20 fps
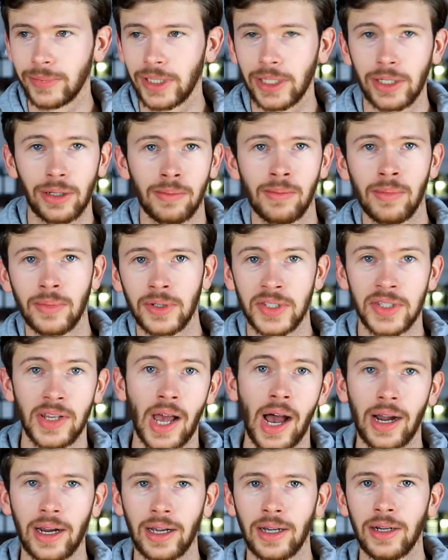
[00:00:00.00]
you know,
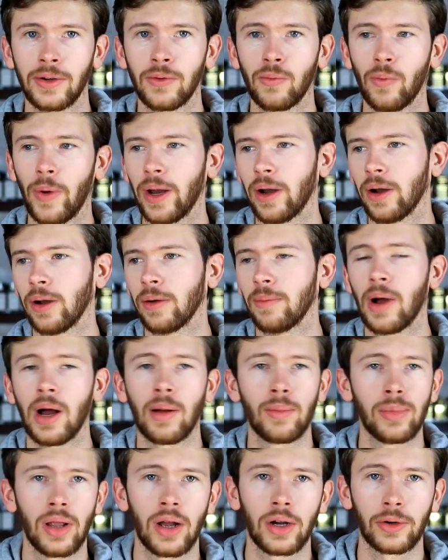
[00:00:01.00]
saga where
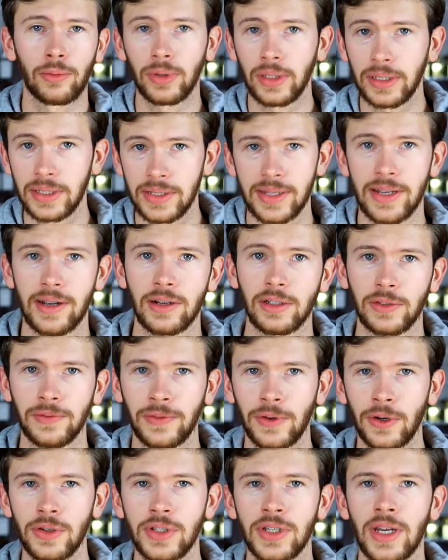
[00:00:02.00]
Mont Blanc released theirs
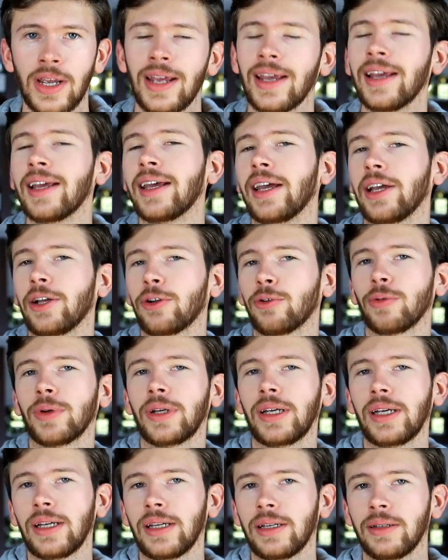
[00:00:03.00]
first and
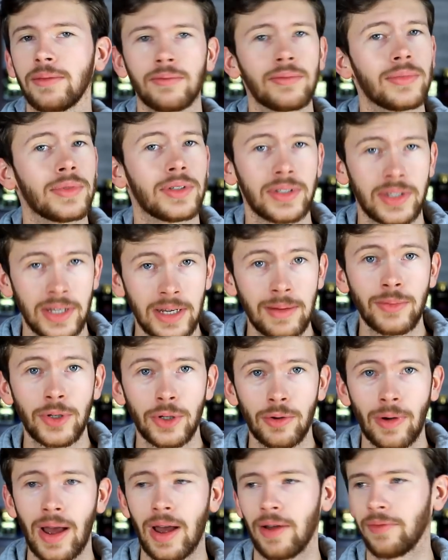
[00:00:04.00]
Creed seemed
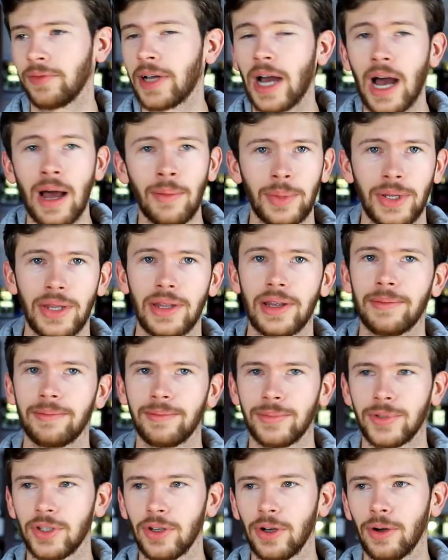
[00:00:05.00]
to have copied them.
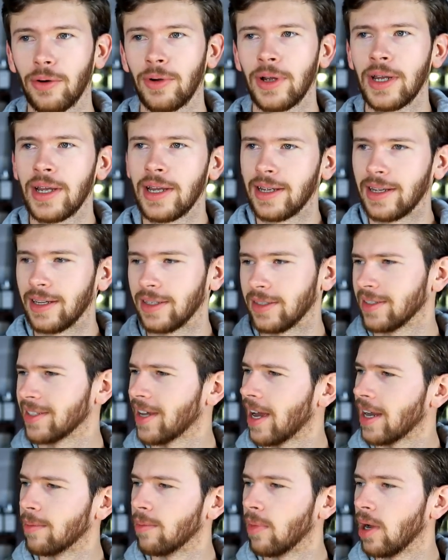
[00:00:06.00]
So as it's
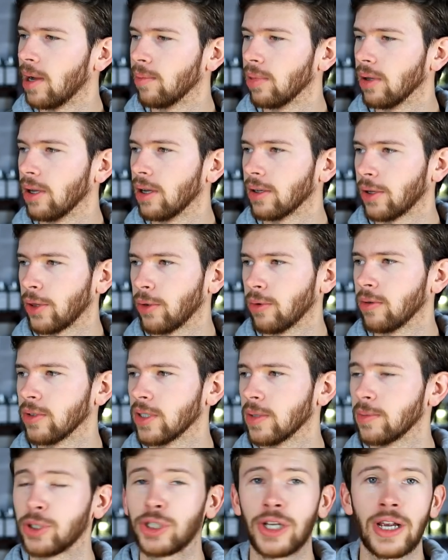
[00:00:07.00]
kind of Mont Blanc throwing
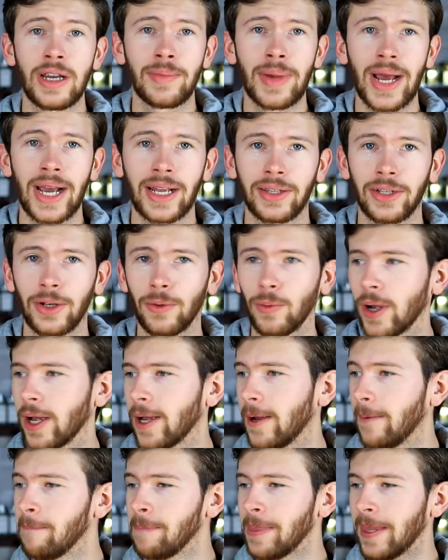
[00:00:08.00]
some shade back their
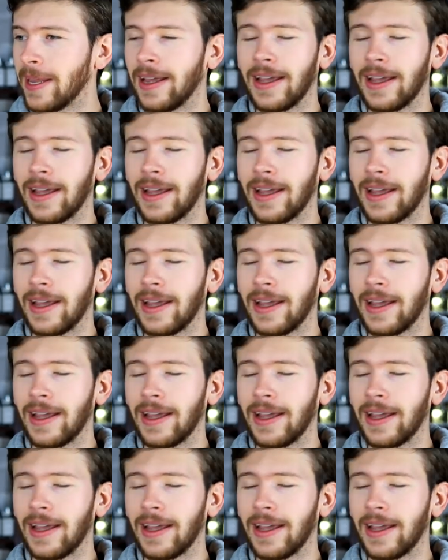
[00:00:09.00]
way.